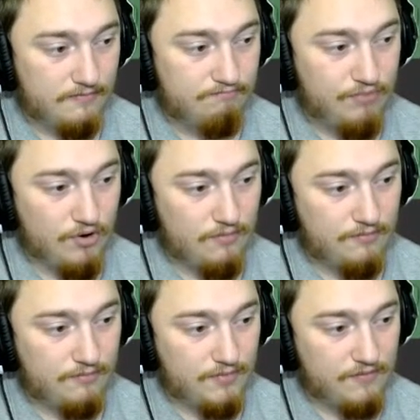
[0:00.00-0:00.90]
Boom.
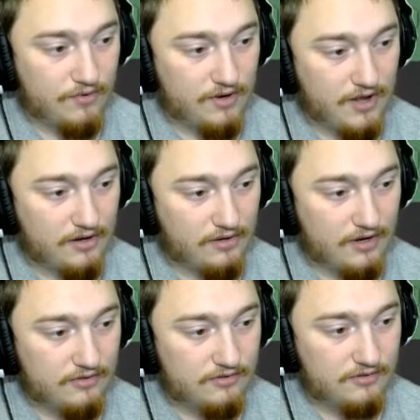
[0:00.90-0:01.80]
We've already
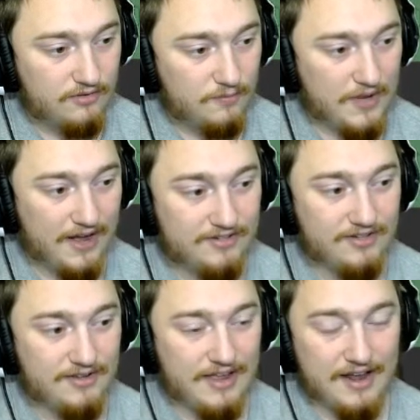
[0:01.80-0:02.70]
analyzed. We
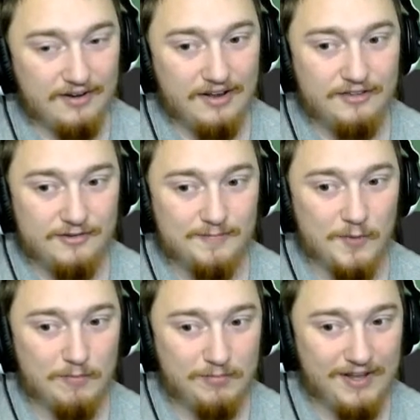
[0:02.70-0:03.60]
actually analyzed
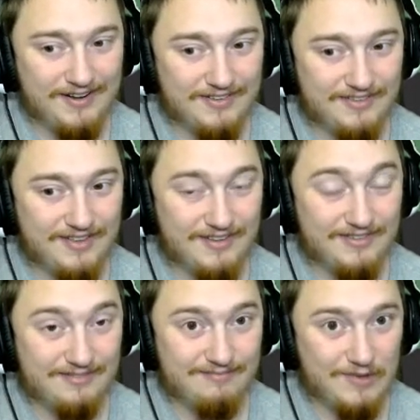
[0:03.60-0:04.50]
more planets than
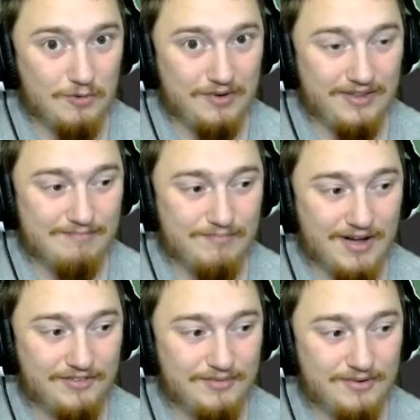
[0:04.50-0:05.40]
is humanly
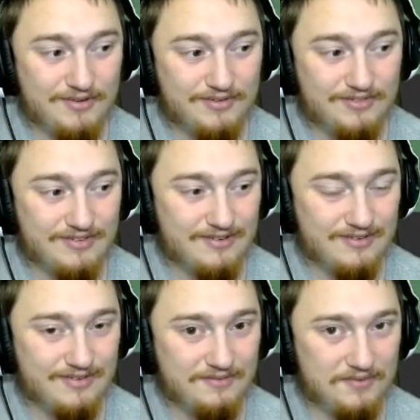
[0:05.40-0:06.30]
possible.
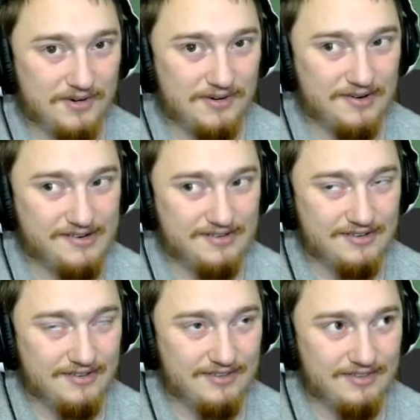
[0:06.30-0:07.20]
So we're going
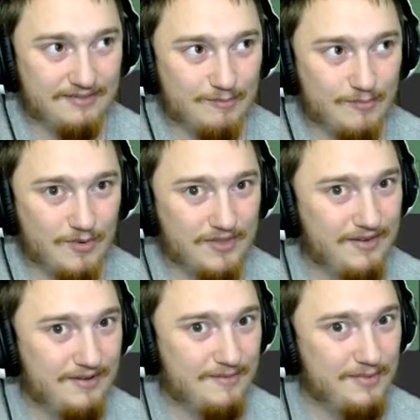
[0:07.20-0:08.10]
to more
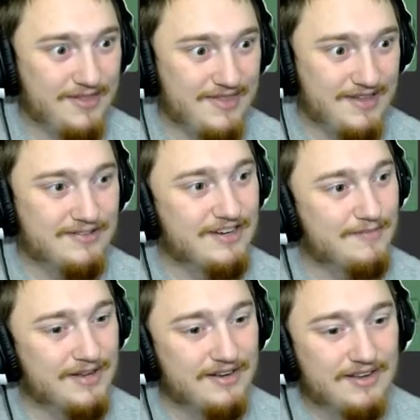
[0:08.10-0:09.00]
than complete the
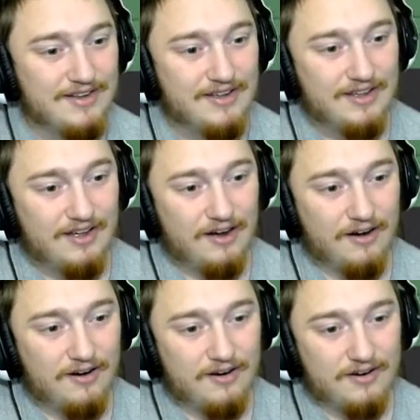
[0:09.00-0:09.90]
achievement.
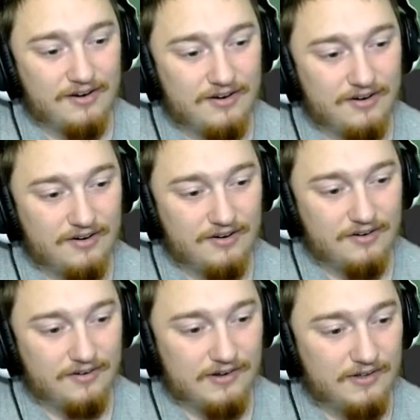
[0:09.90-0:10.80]
Our
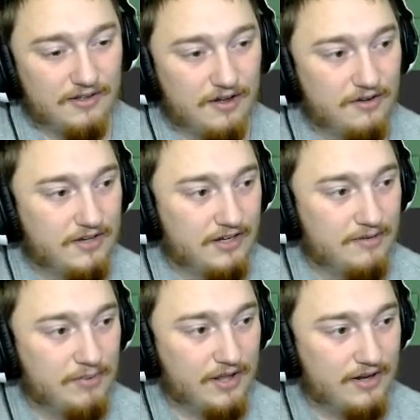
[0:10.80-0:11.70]

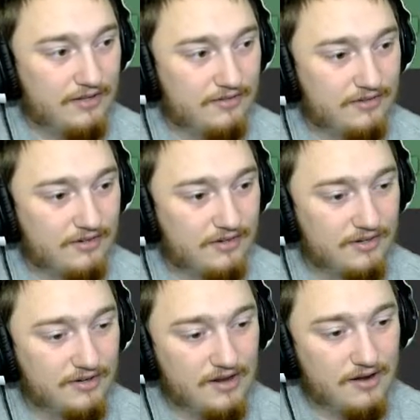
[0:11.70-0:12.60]
contacted planets,
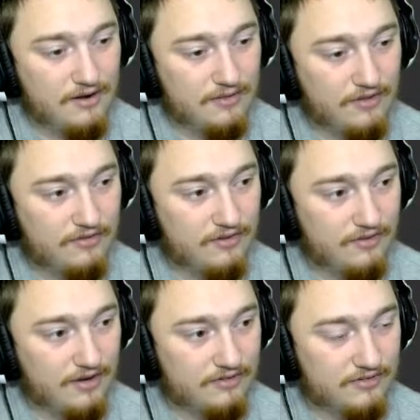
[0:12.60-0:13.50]
now that's the
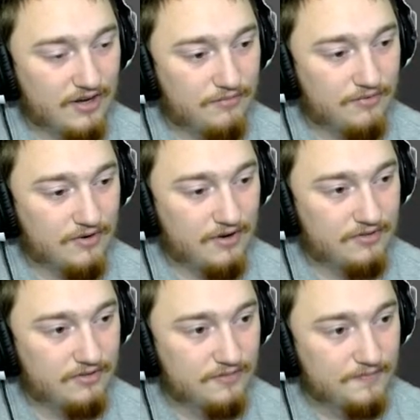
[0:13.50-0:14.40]
next step for us.